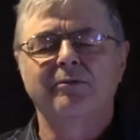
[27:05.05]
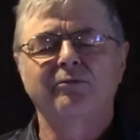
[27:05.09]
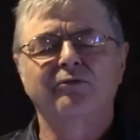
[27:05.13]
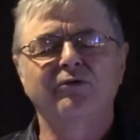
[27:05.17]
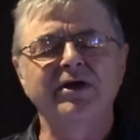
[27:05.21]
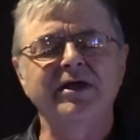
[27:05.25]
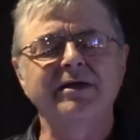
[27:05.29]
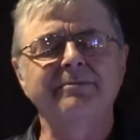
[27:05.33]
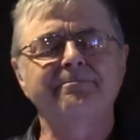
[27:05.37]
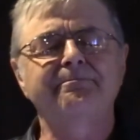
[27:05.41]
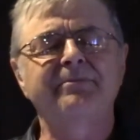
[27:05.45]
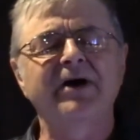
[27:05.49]

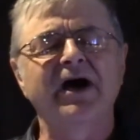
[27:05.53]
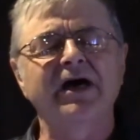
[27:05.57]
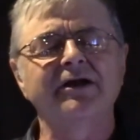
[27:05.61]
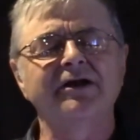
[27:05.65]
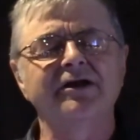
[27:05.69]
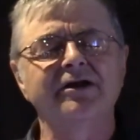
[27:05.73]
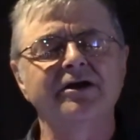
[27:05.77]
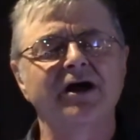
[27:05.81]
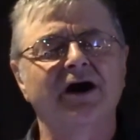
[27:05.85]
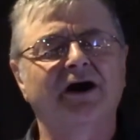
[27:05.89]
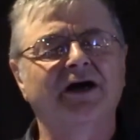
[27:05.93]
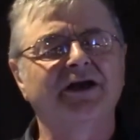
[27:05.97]
We
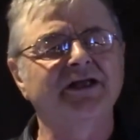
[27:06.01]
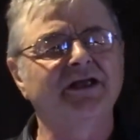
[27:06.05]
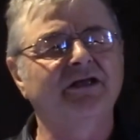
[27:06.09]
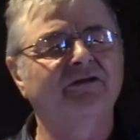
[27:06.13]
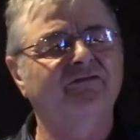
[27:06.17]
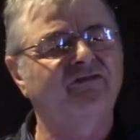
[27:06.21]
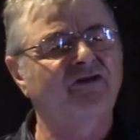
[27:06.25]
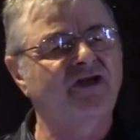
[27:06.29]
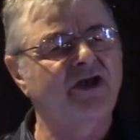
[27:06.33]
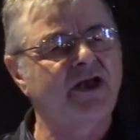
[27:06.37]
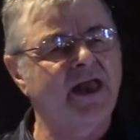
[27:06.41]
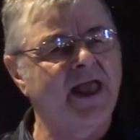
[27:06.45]
better not
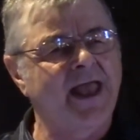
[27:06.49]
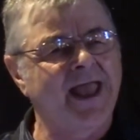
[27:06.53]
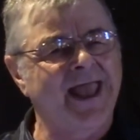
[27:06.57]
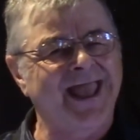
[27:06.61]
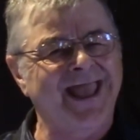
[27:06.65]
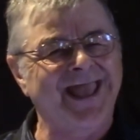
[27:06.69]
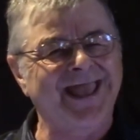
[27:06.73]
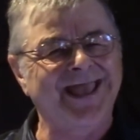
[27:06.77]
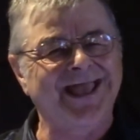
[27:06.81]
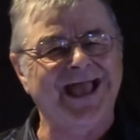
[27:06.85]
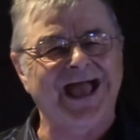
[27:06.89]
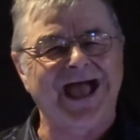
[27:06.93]
even
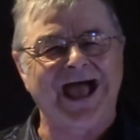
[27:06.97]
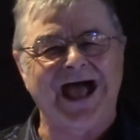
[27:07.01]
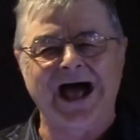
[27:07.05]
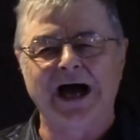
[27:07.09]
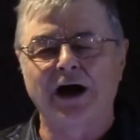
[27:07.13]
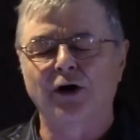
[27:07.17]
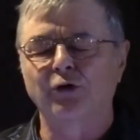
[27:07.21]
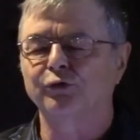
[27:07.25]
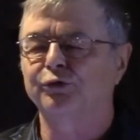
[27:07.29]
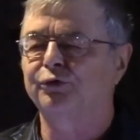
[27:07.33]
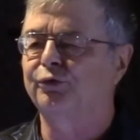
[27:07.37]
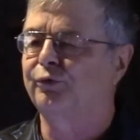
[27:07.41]
hang
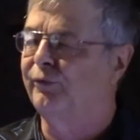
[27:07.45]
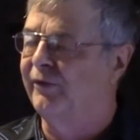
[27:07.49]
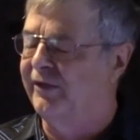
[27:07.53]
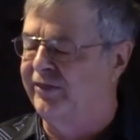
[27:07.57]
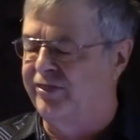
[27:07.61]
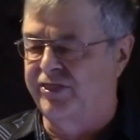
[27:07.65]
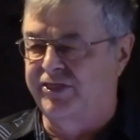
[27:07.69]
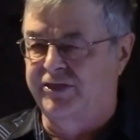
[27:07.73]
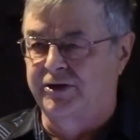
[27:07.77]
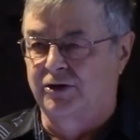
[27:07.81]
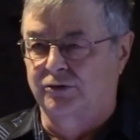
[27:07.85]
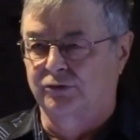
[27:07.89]
out
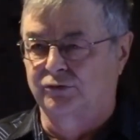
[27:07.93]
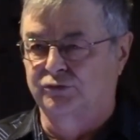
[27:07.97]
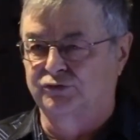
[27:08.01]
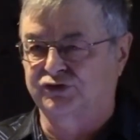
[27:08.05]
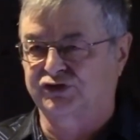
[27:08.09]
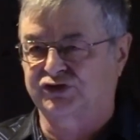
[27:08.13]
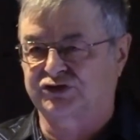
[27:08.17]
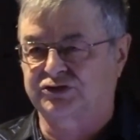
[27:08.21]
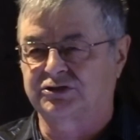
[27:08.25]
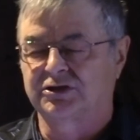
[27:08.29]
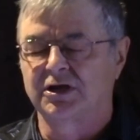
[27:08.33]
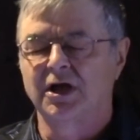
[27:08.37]
with
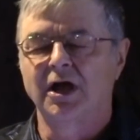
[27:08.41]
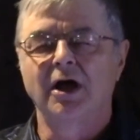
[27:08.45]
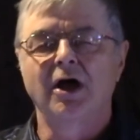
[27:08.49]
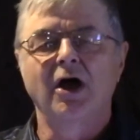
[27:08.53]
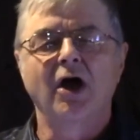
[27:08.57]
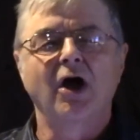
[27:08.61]
those